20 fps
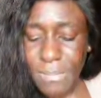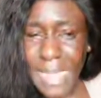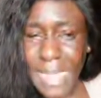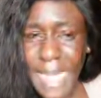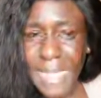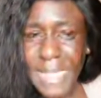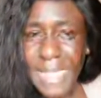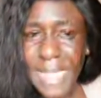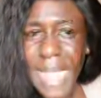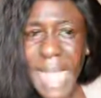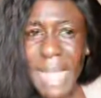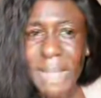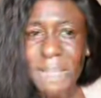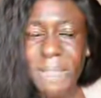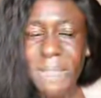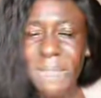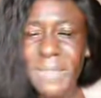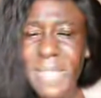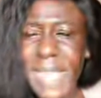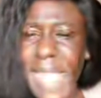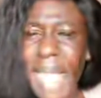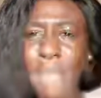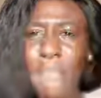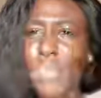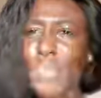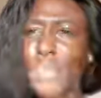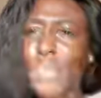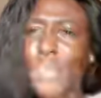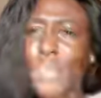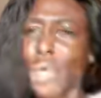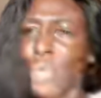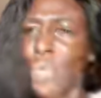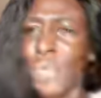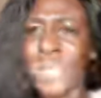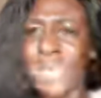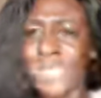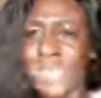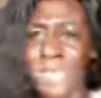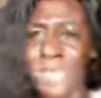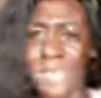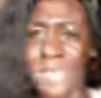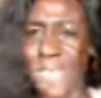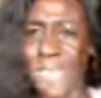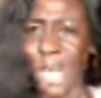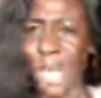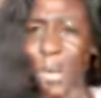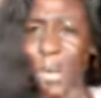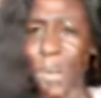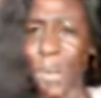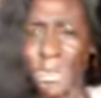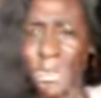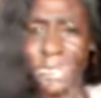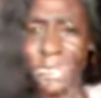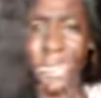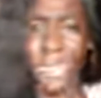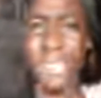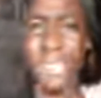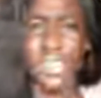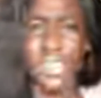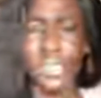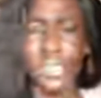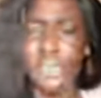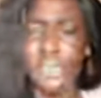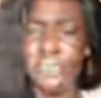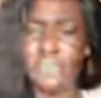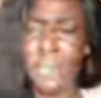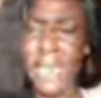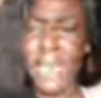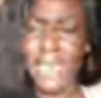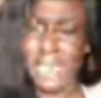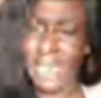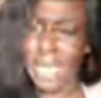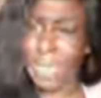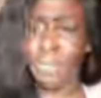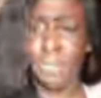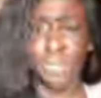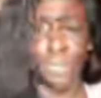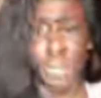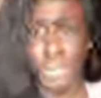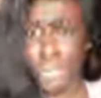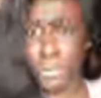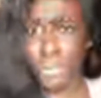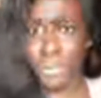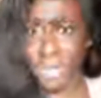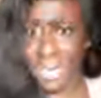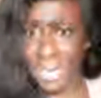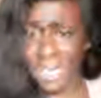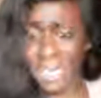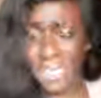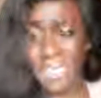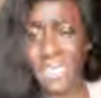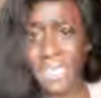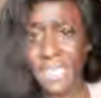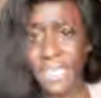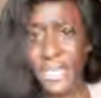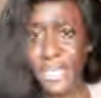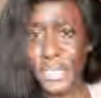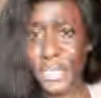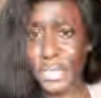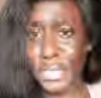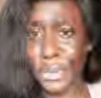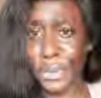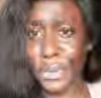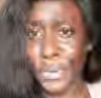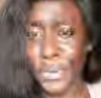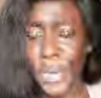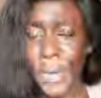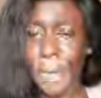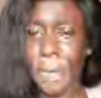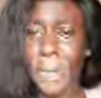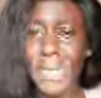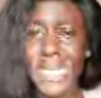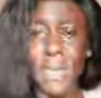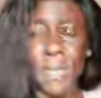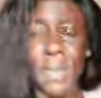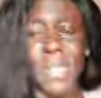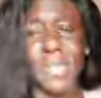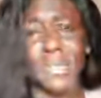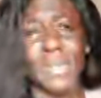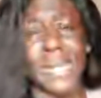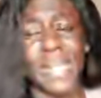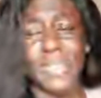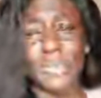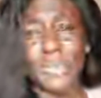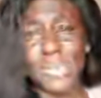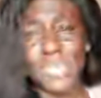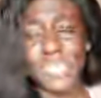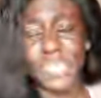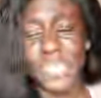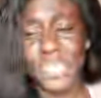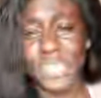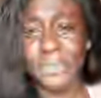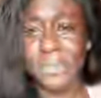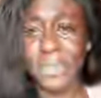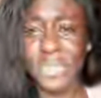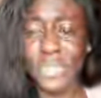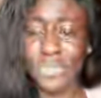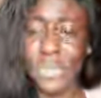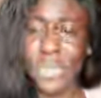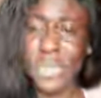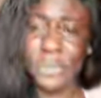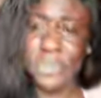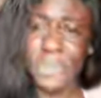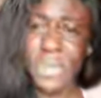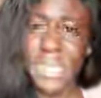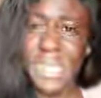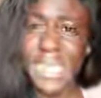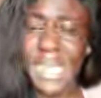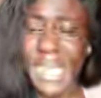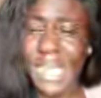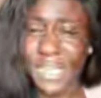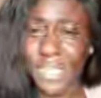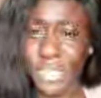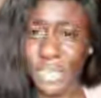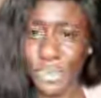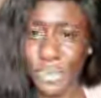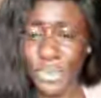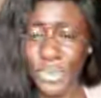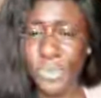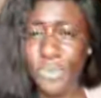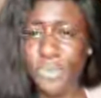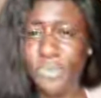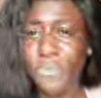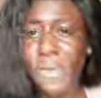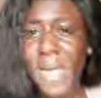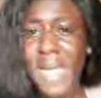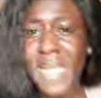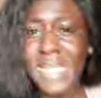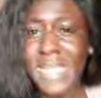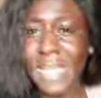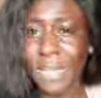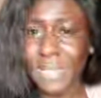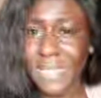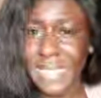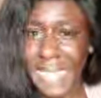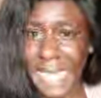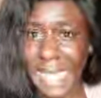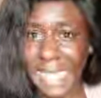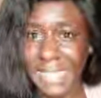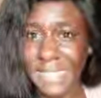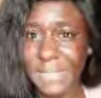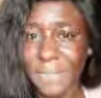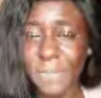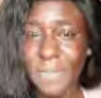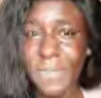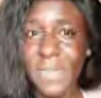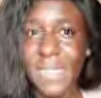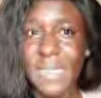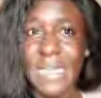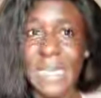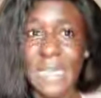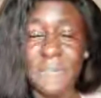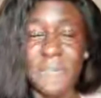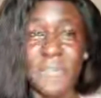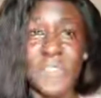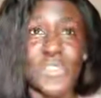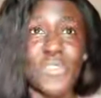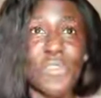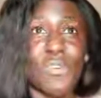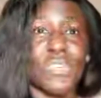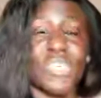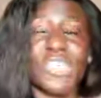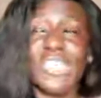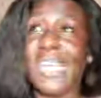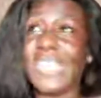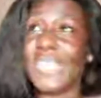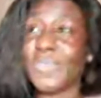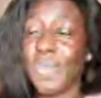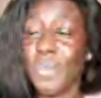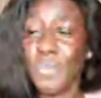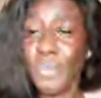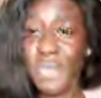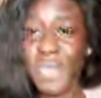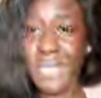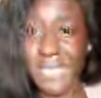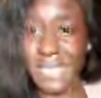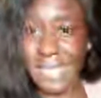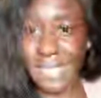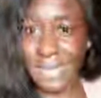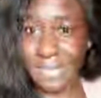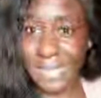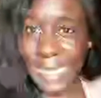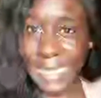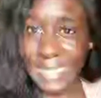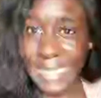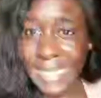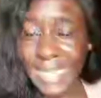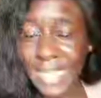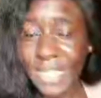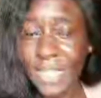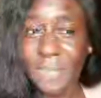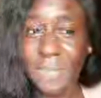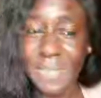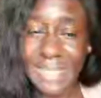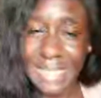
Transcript: like, they have authority in their homes. They're not the sort of men that are pushovers, you know. But then when you look at the relationship between V and Neo, you will find out that if Neo shouts from morning till night, at the end of the